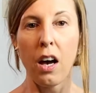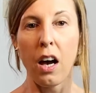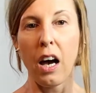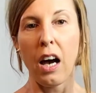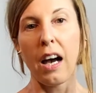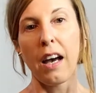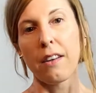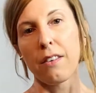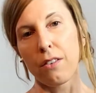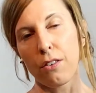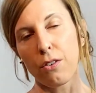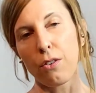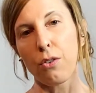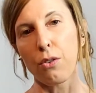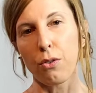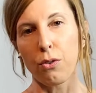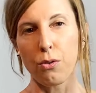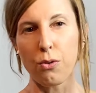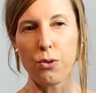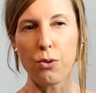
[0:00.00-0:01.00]
And,
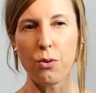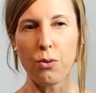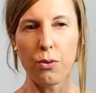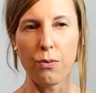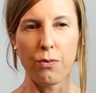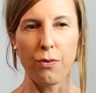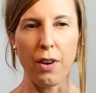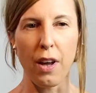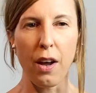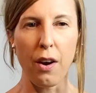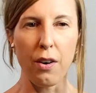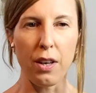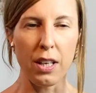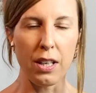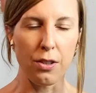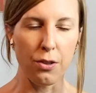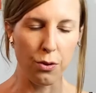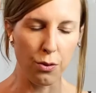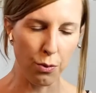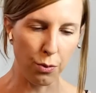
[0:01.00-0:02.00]
you do vary
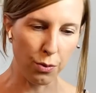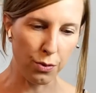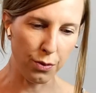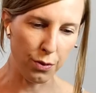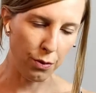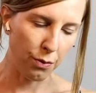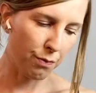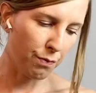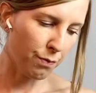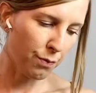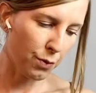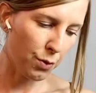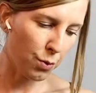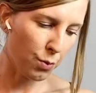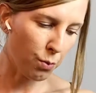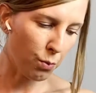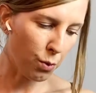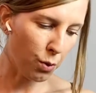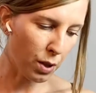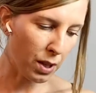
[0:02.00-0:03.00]
it. You also
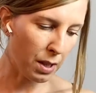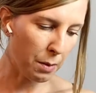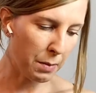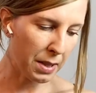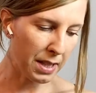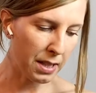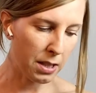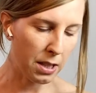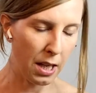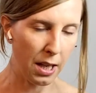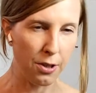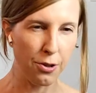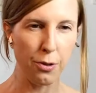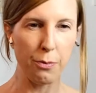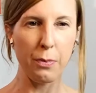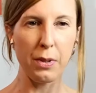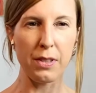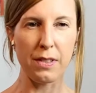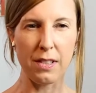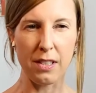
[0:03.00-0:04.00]
do walking
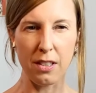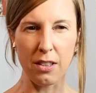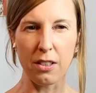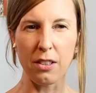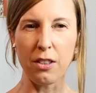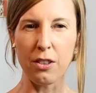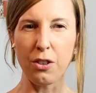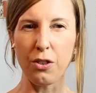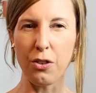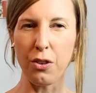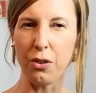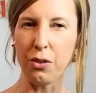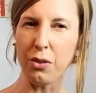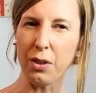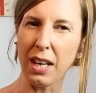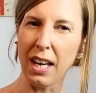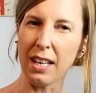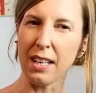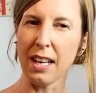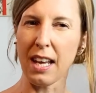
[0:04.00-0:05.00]
meditation, but still, you
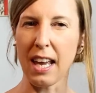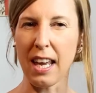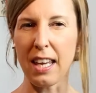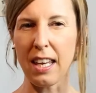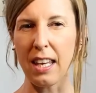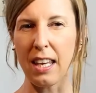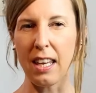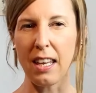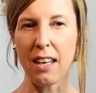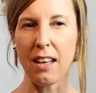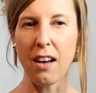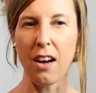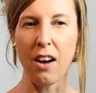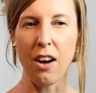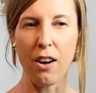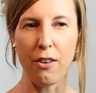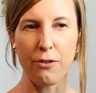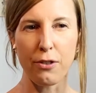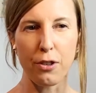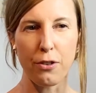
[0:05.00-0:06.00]
get achy
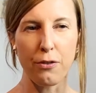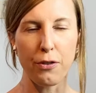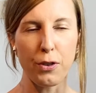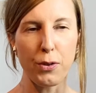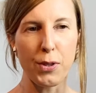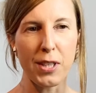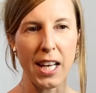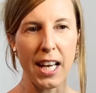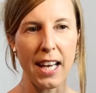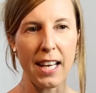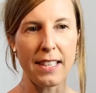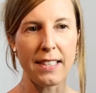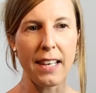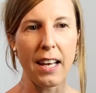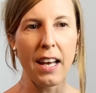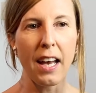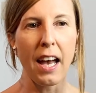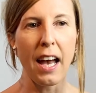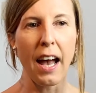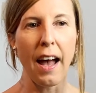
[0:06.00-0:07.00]
after a few days.
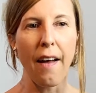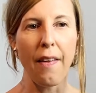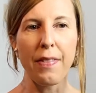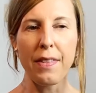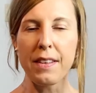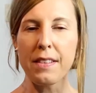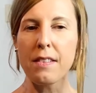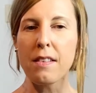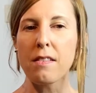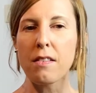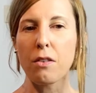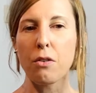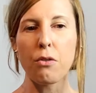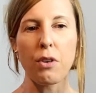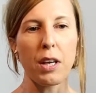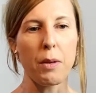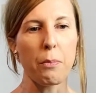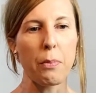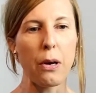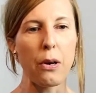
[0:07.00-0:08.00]
And this is a
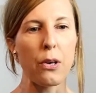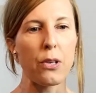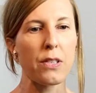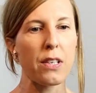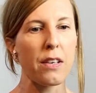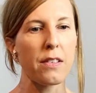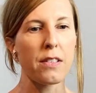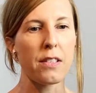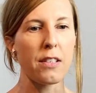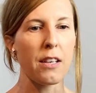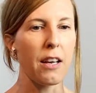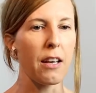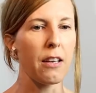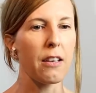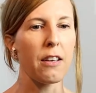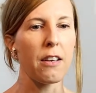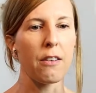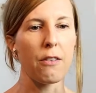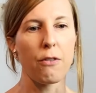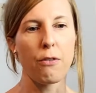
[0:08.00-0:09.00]
great pose. I stay
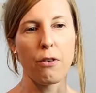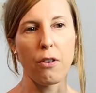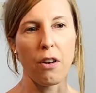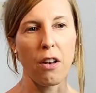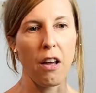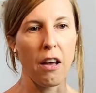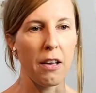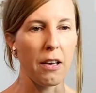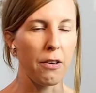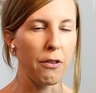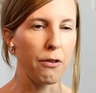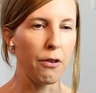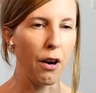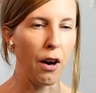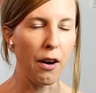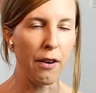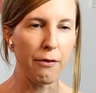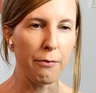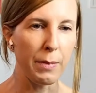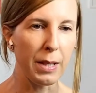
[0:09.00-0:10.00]
in it for like
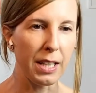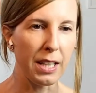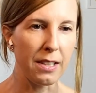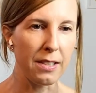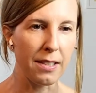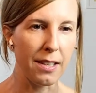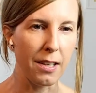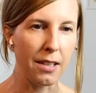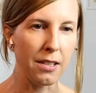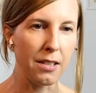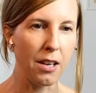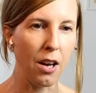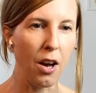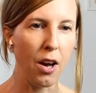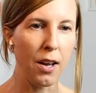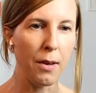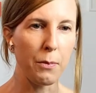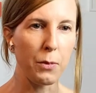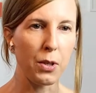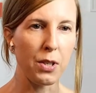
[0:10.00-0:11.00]
5 minutes at a
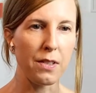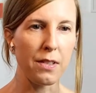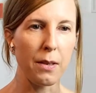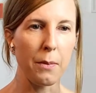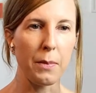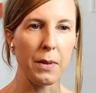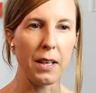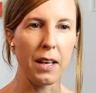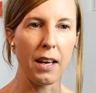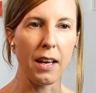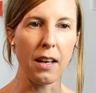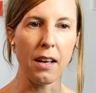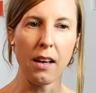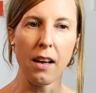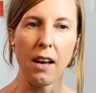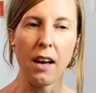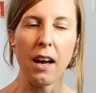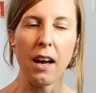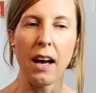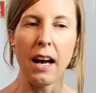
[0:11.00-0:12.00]
time or something,
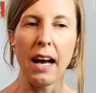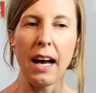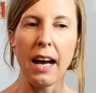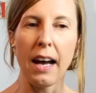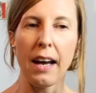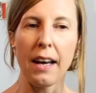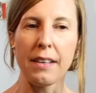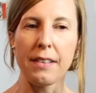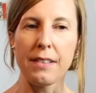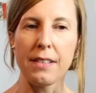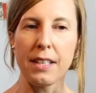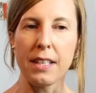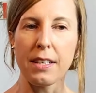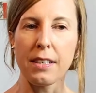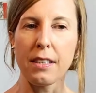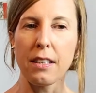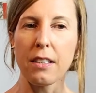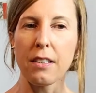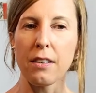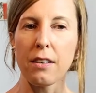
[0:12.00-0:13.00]
and
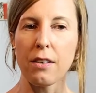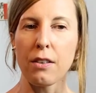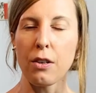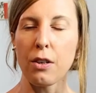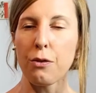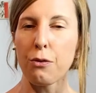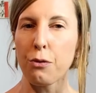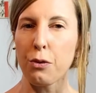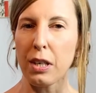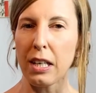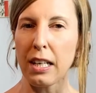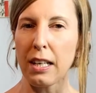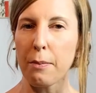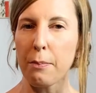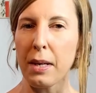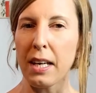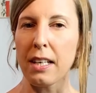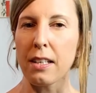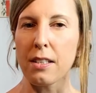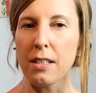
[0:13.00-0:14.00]
it can really
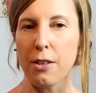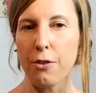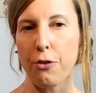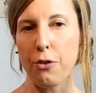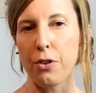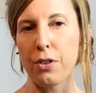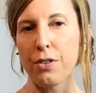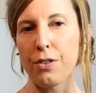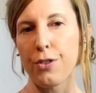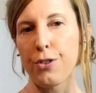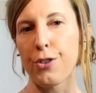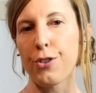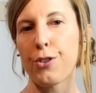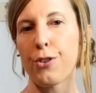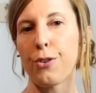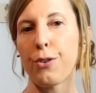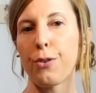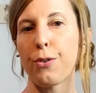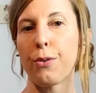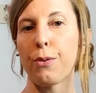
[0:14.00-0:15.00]
make a difference
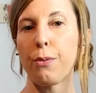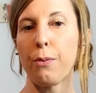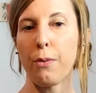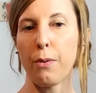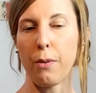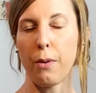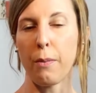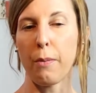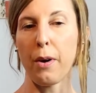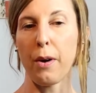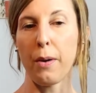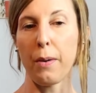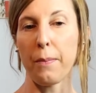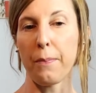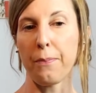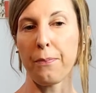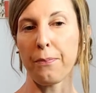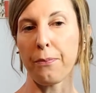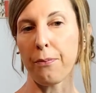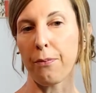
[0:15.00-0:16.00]
to
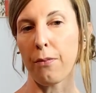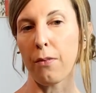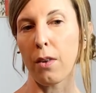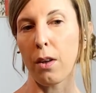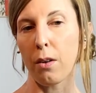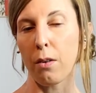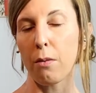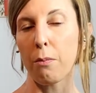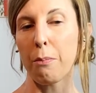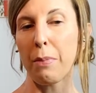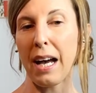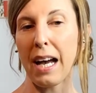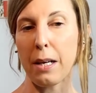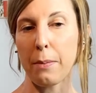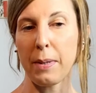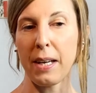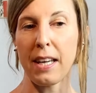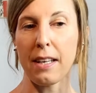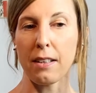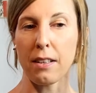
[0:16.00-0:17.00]

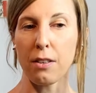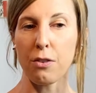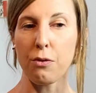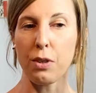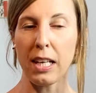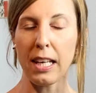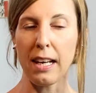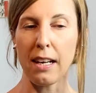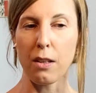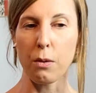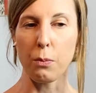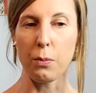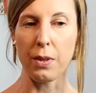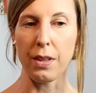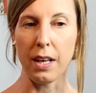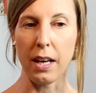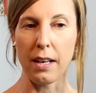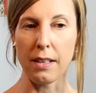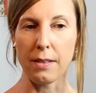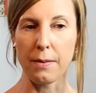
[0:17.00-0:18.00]
back pain, can really help
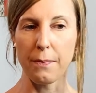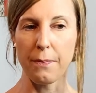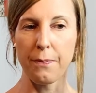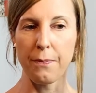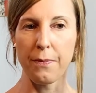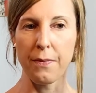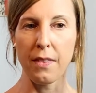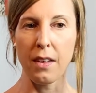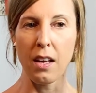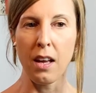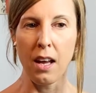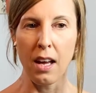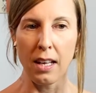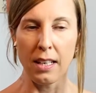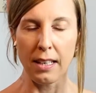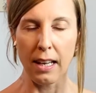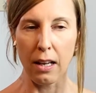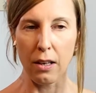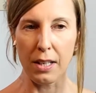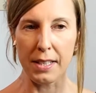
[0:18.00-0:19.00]
with that.
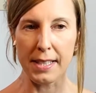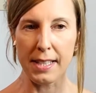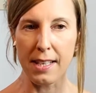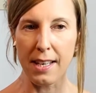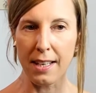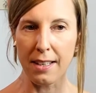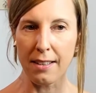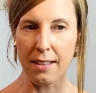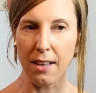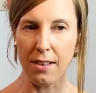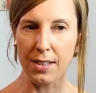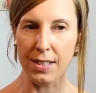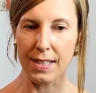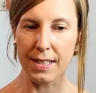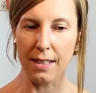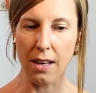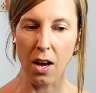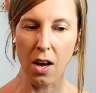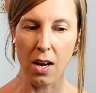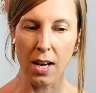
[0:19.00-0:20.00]
Now let's take the other
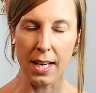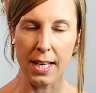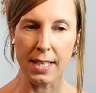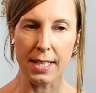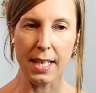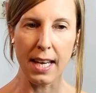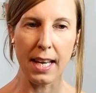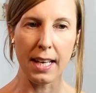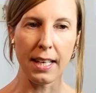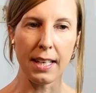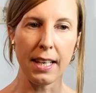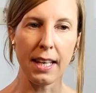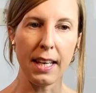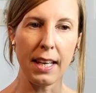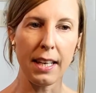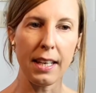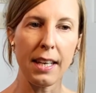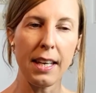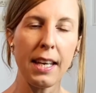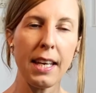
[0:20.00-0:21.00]
side. Take an
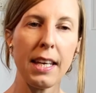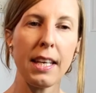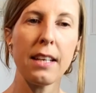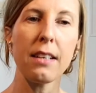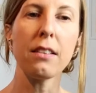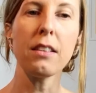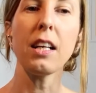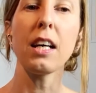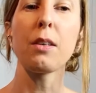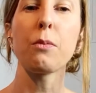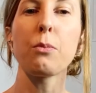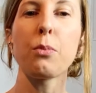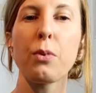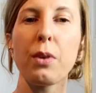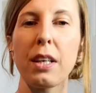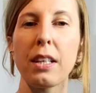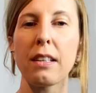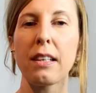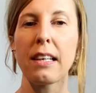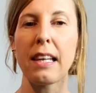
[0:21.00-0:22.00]
inhale and
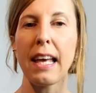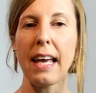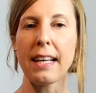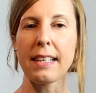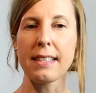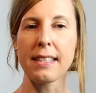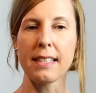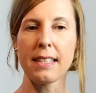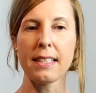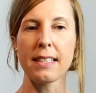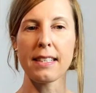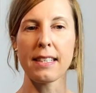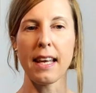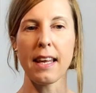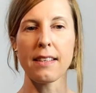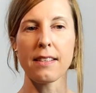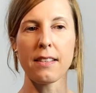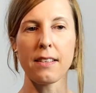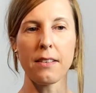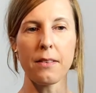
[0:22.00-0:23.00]
bring the legs to
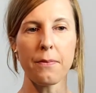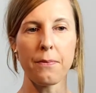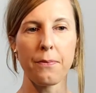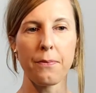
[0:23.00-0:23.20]
center.